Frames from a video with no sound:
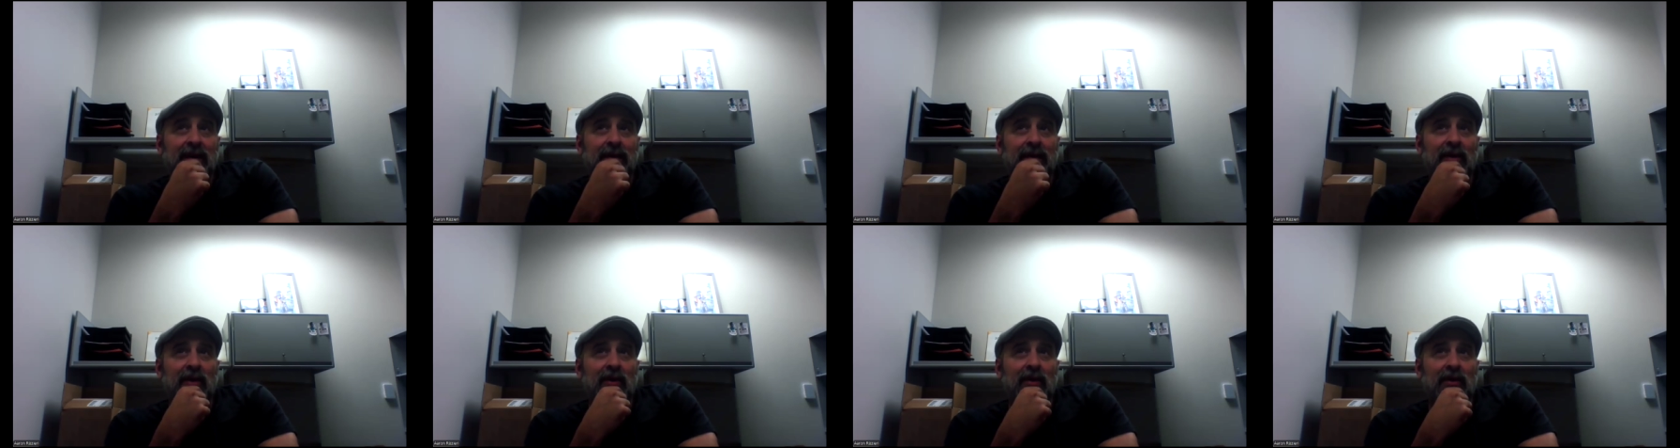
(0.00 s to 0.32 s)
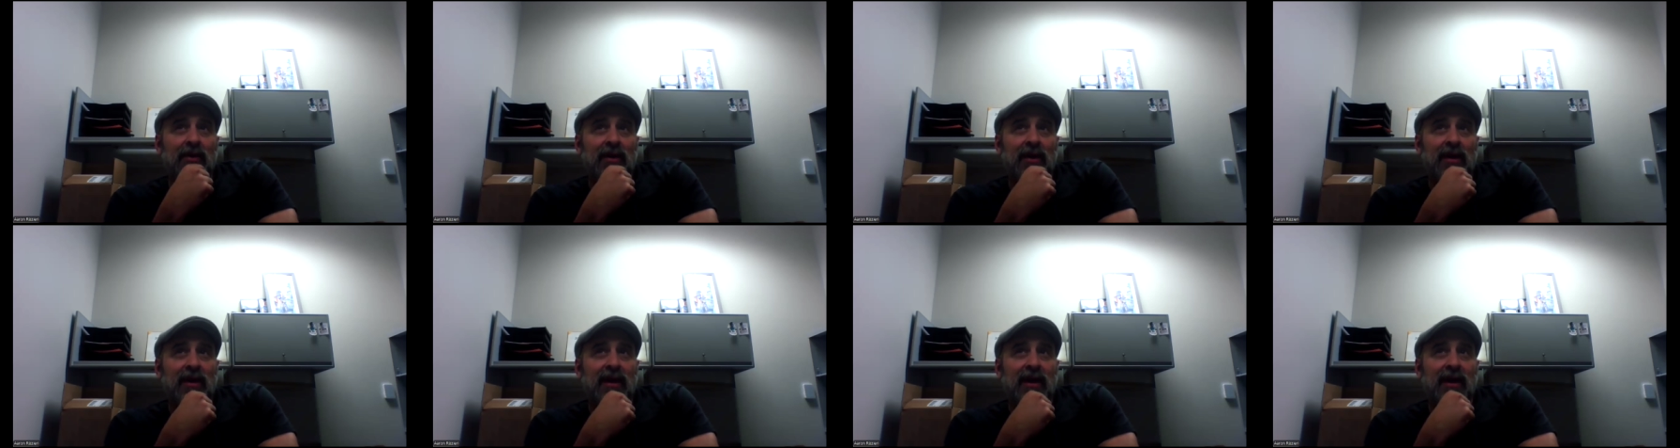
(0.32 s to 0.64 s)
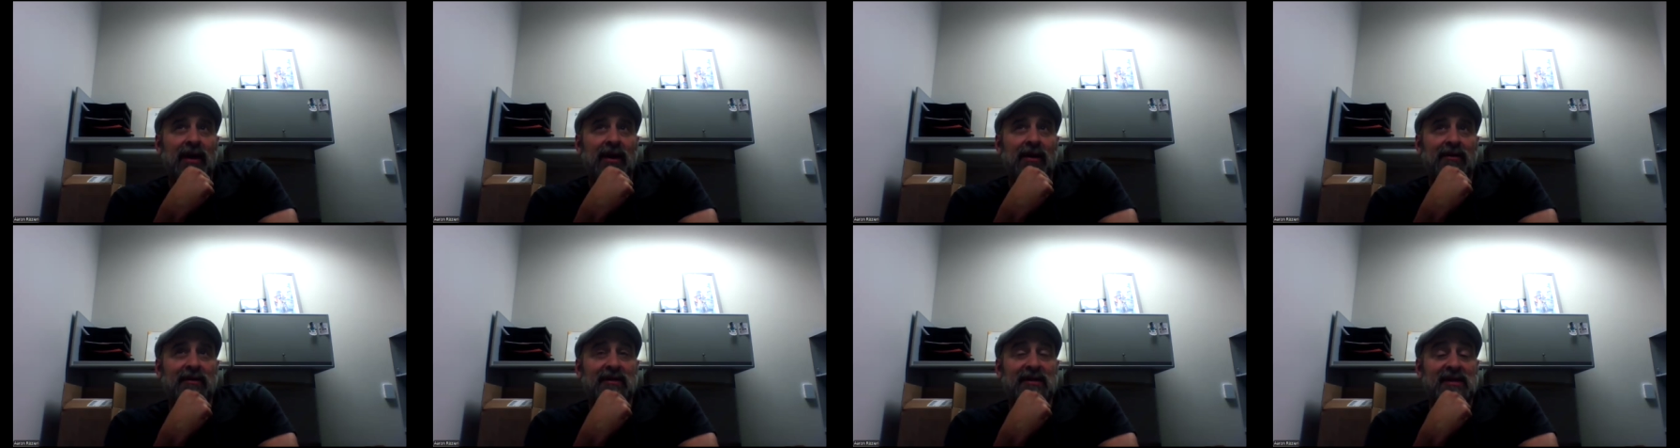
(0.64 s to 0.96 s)
I'm going
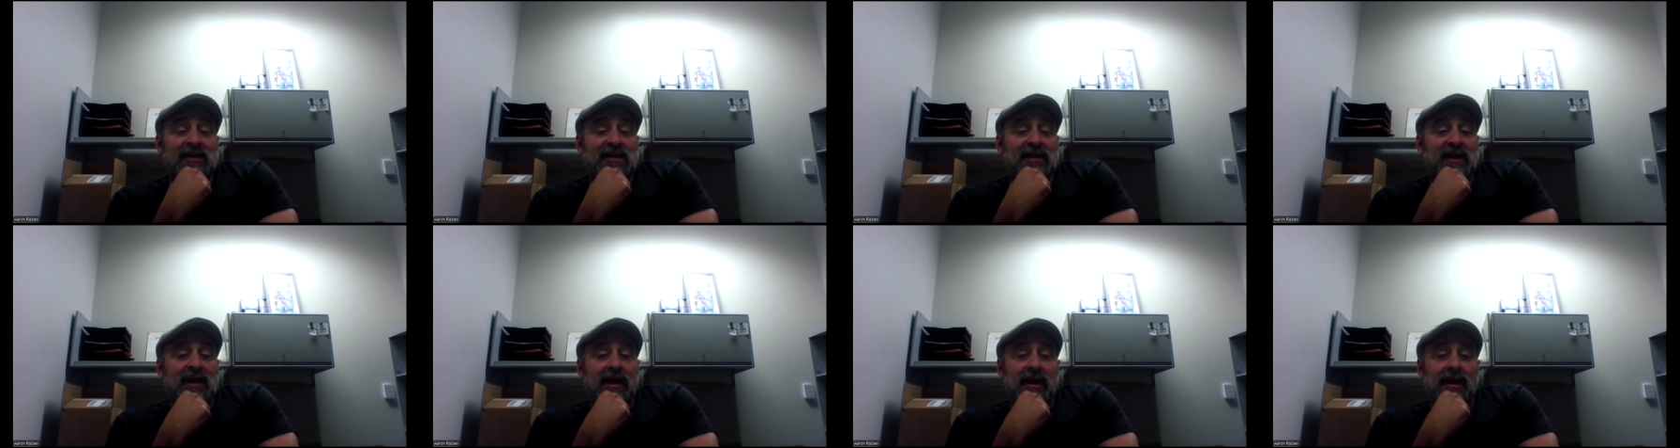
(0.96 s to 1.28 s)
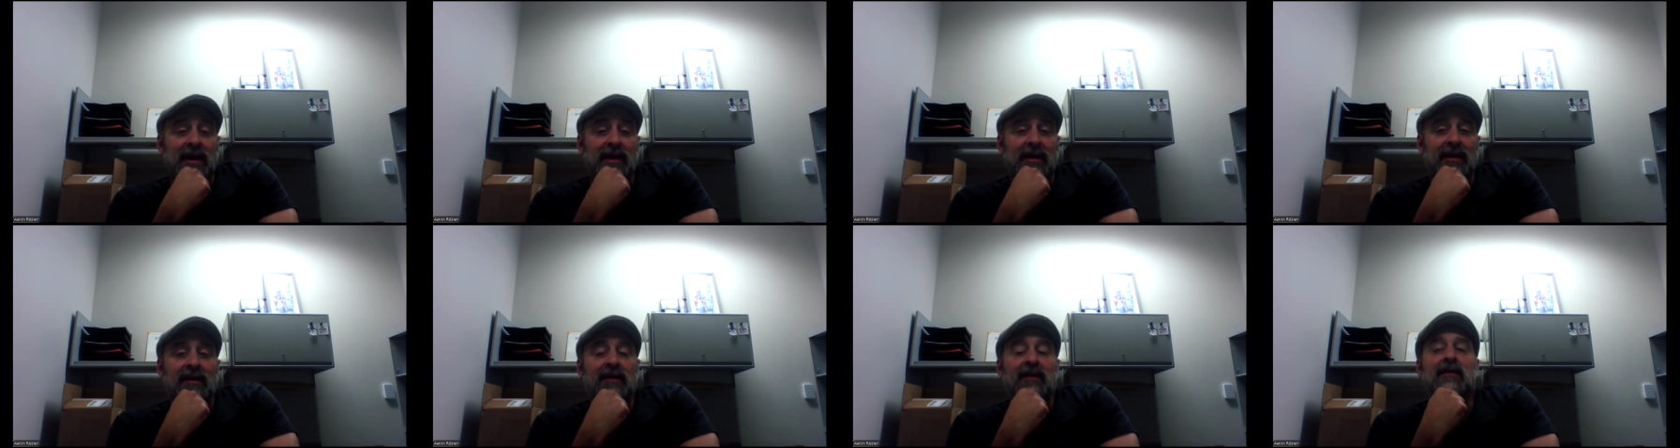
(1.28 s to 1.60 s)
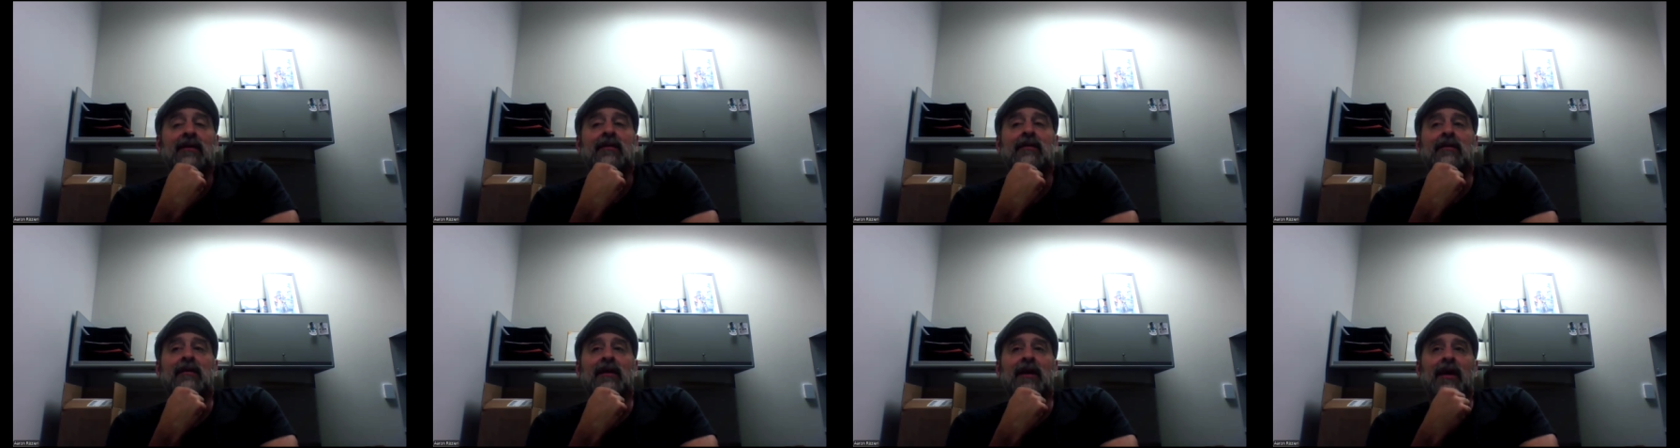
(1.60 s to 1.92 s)

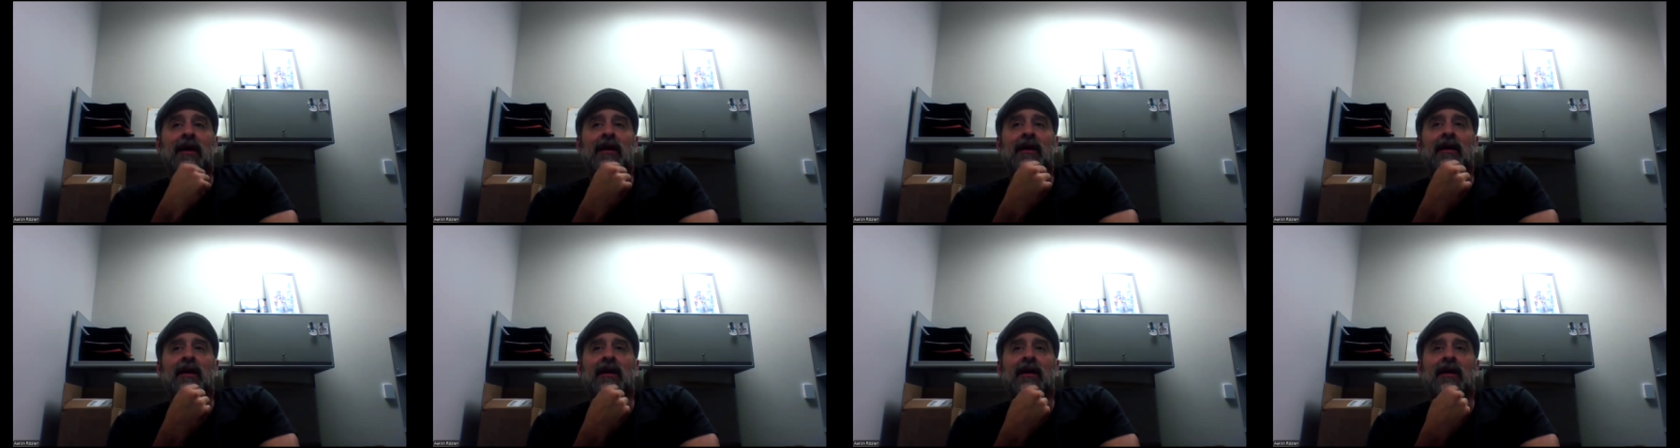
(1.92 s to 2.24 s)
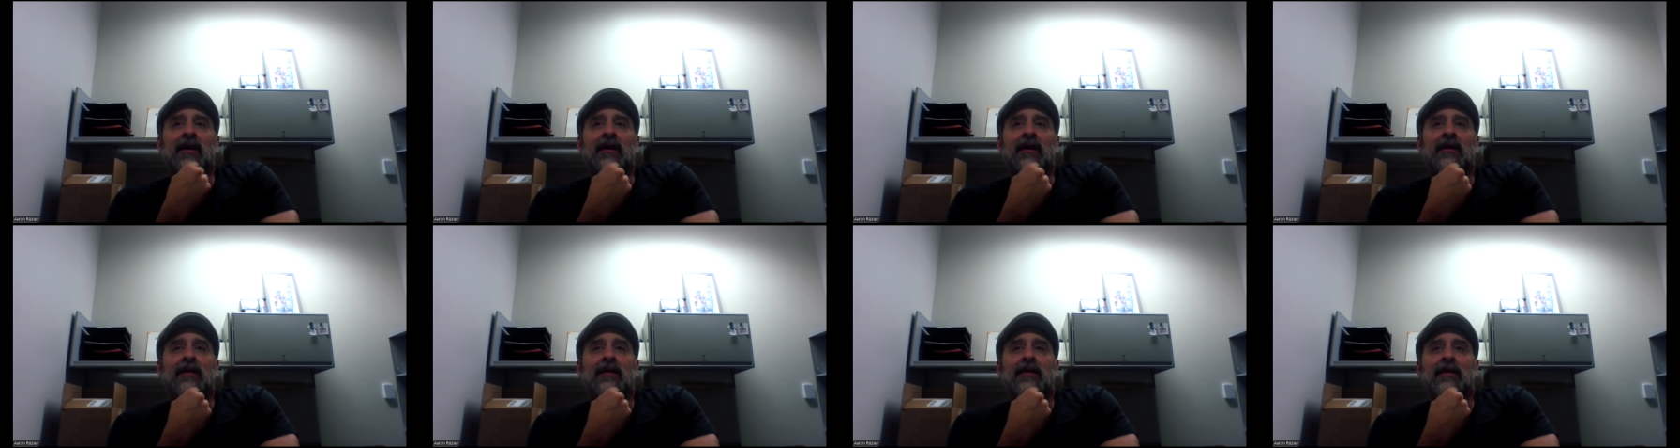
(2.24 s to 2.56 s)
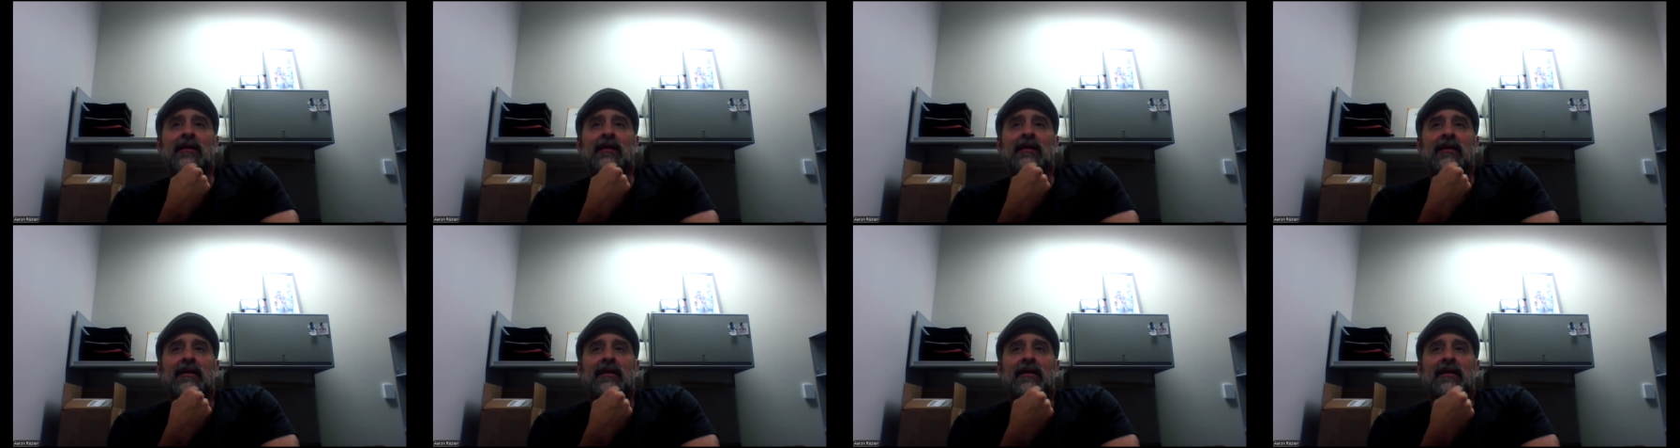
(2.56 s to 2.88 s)
outside and